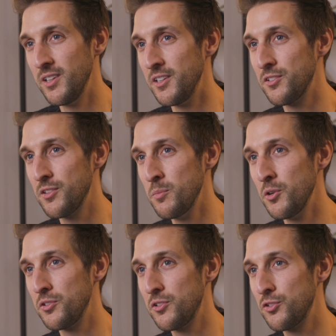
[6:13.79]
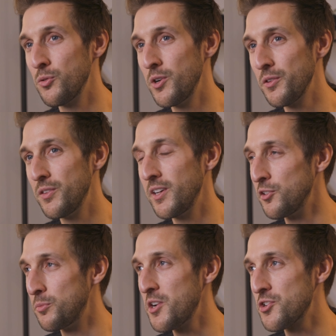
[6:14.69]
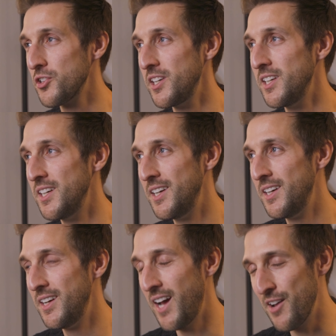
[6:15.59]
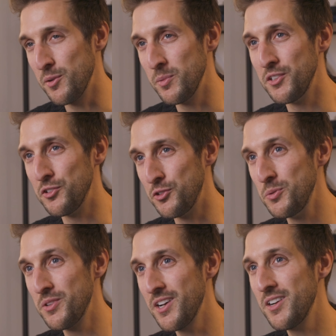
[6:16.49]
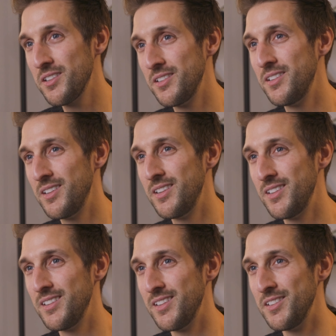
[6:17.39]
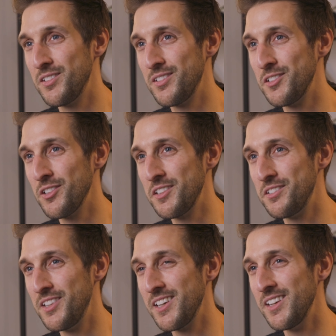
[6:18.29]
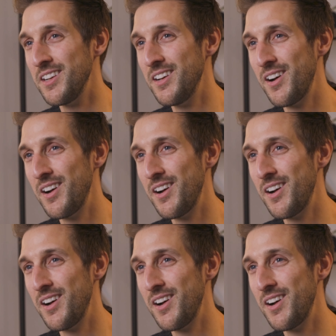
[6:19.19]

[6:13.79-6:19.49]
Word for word: And it's the most surreal thing, especially having been a student there. It's, it's a lot to take in.